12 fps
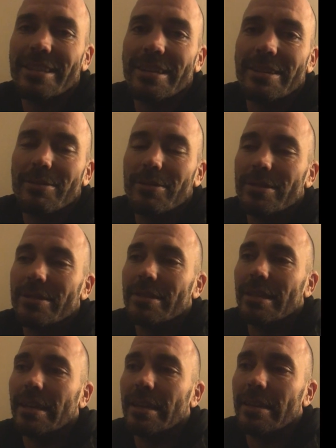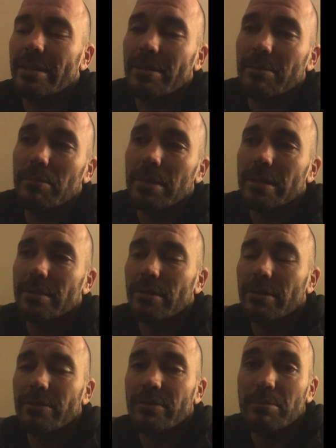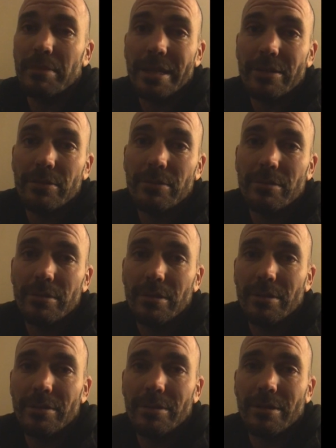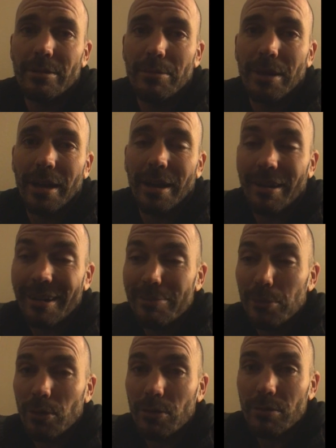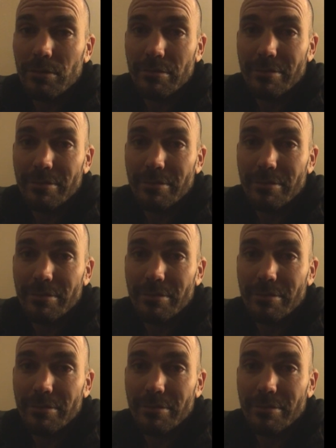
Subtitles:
there was a bit of metal on my eyeball